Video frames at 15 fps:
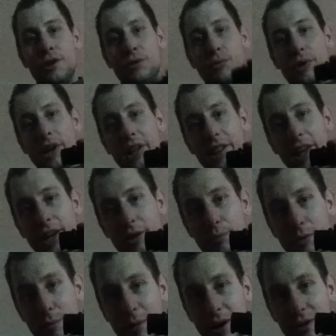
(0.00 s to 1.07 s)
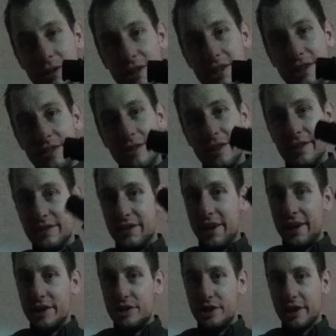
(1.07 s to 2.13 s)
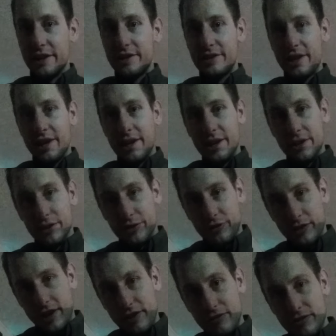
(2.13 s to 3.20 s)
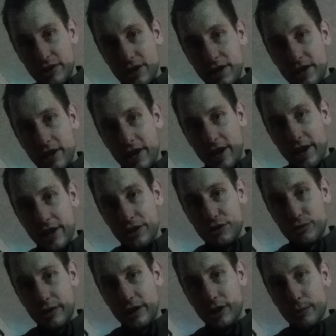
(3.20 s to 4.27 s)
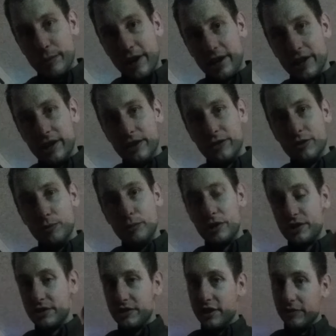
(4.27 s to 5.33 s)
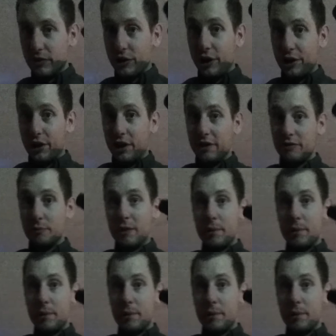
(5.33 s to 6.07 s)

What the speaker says: What I like about these, it's not just the safety and trigger mechanism, which has never gone off in